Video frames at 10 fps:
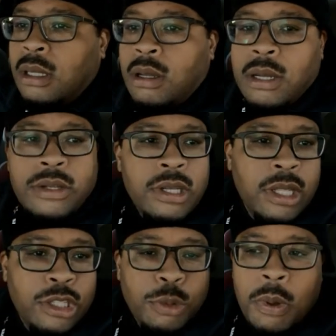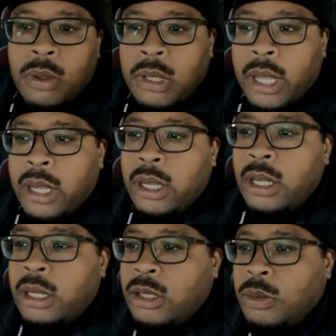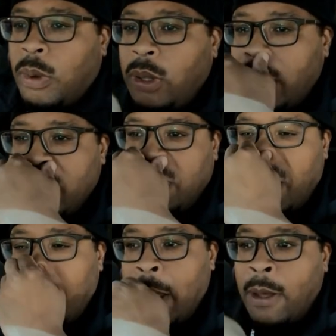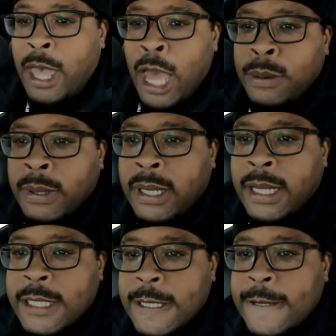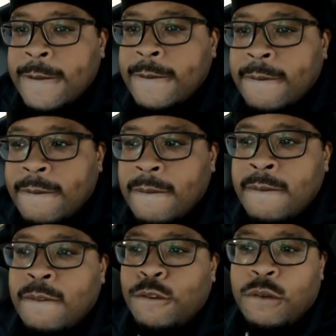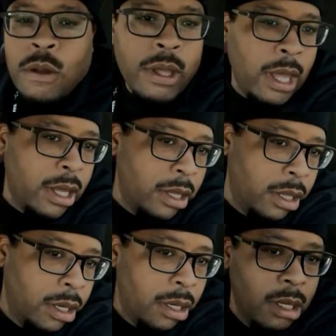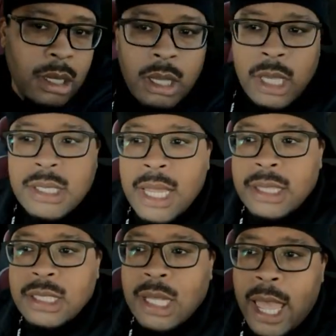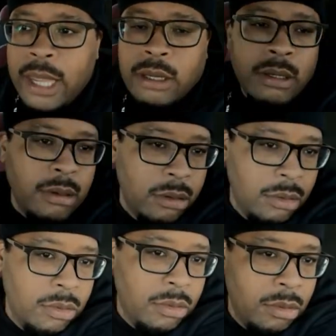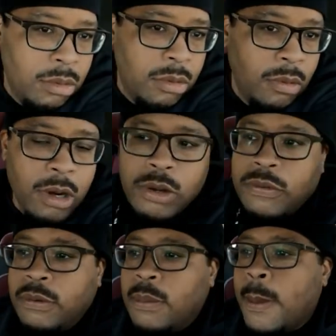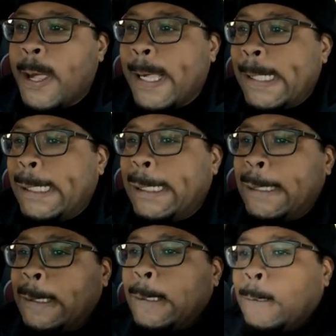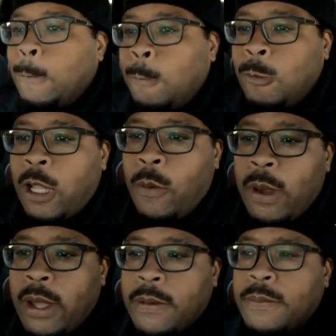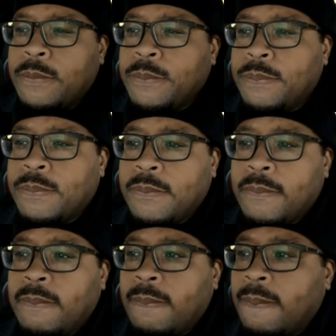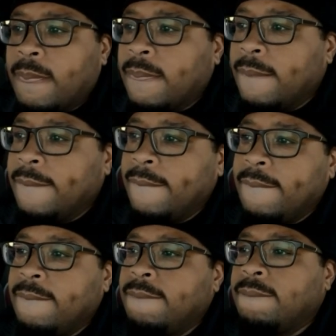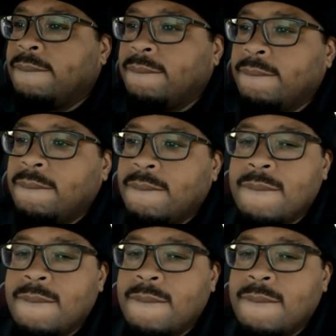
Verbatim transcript: Oh, there's another Chipotle. Chipotle just making all kind of money, I see. Okay, good. It's at this light. Wonderful. That That's way. why I was telling you that one is way closer than the other one.